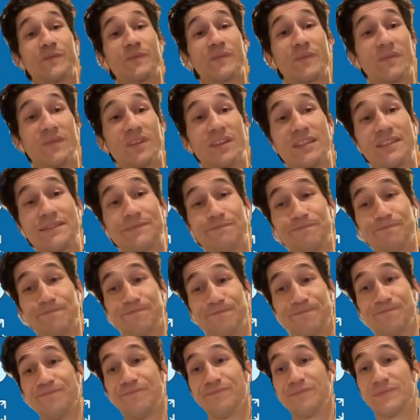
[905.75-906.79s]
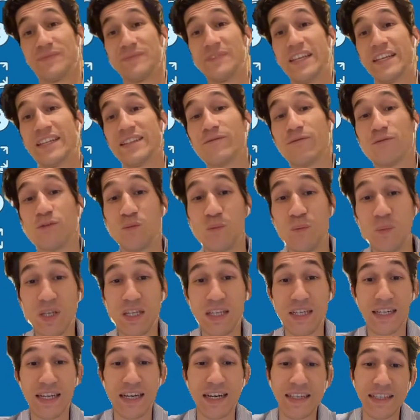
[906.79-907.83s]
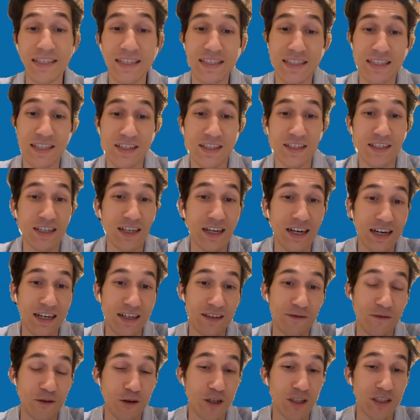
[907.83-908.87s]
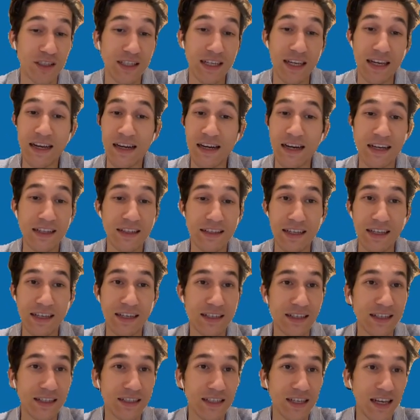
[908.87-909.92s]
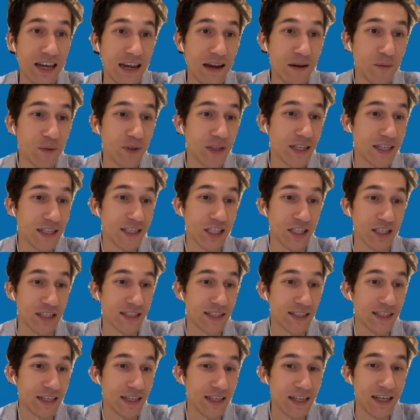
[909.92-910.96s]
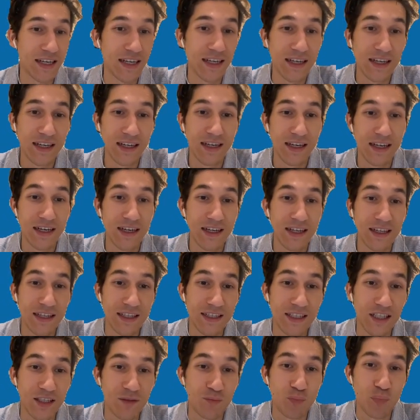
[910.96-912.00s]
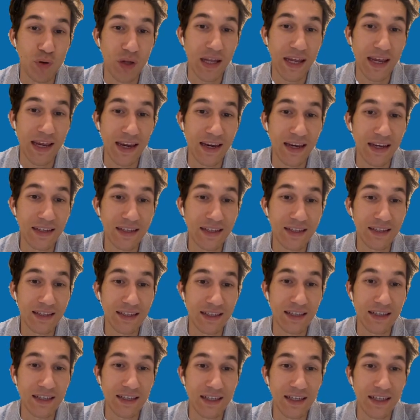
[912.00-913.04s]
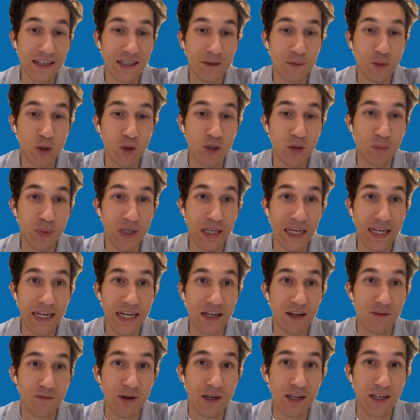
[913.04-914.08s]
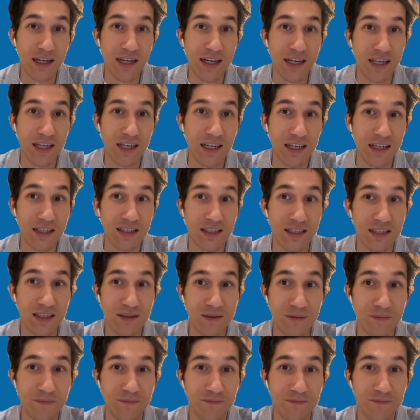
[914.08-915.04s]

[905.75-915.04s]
Mm -hmm. That would be nice, card us, Yeah, I think this game, let's just, let's just play it and then I'm gonna play another one, I guess.